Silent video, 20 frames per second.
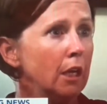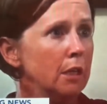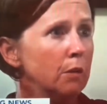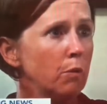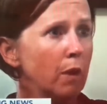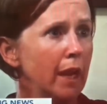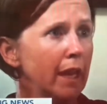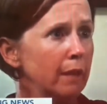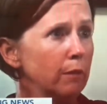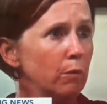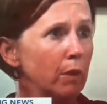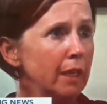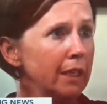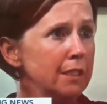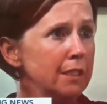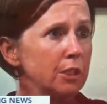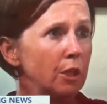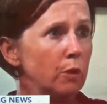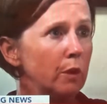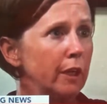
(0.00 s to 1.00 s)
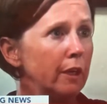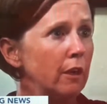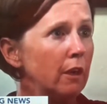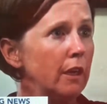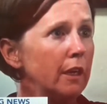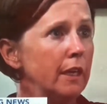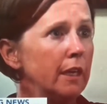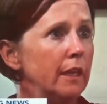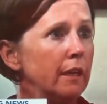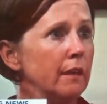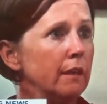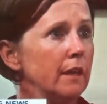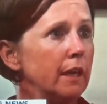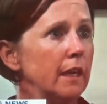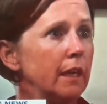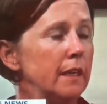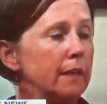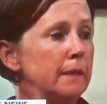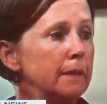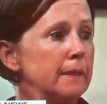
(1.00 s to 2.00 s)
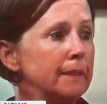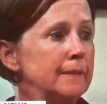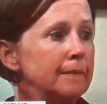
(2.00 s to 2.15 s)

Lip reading: What going on here? And